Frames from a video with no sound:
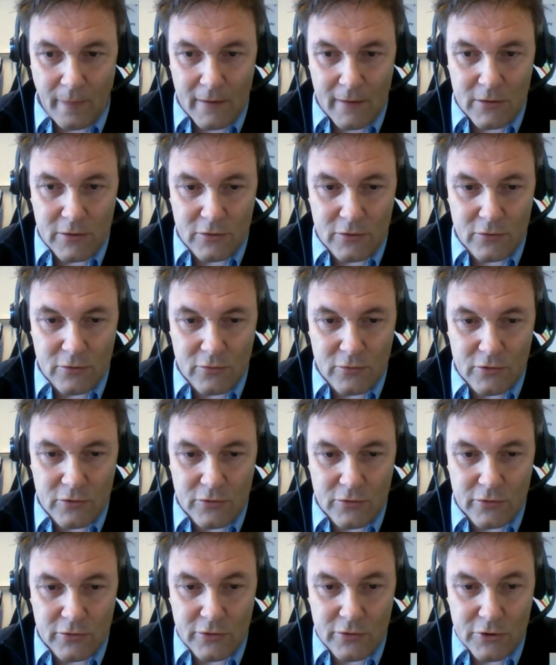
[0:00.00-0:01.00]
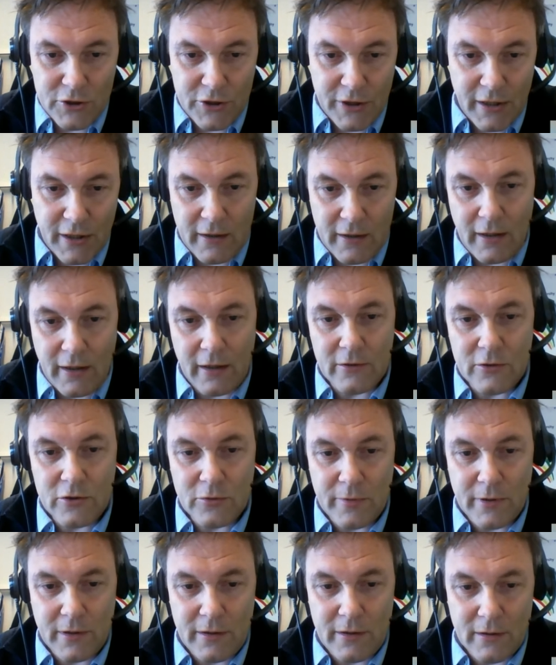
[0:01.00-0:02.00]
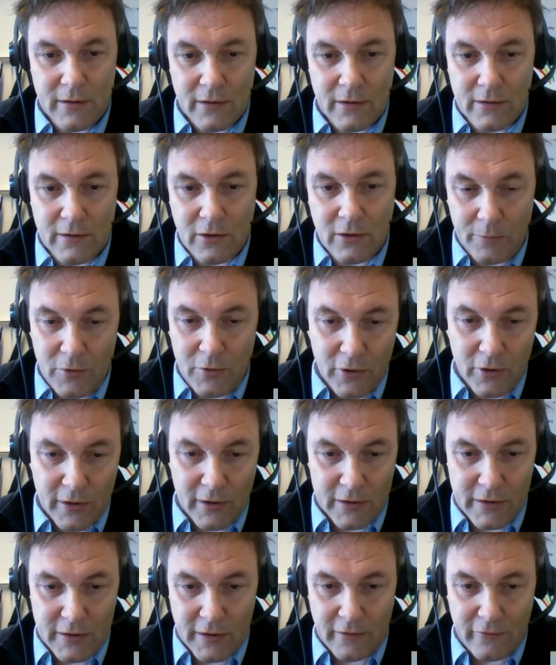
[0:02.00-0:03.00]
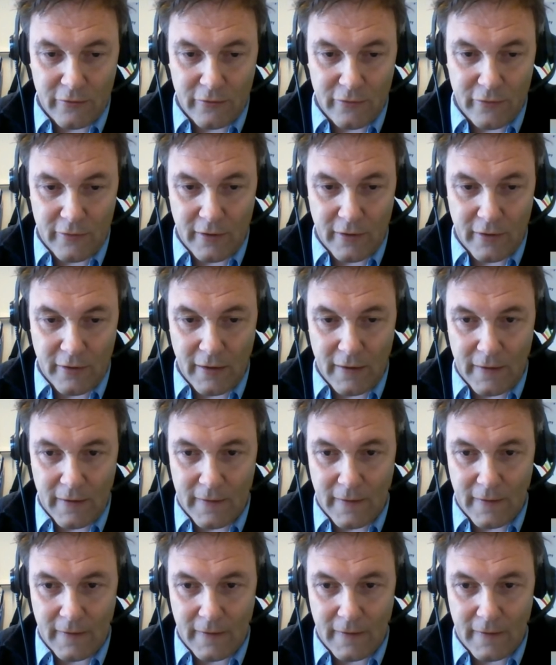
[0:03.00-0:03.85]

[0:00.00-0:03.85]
to share and to be communicative. And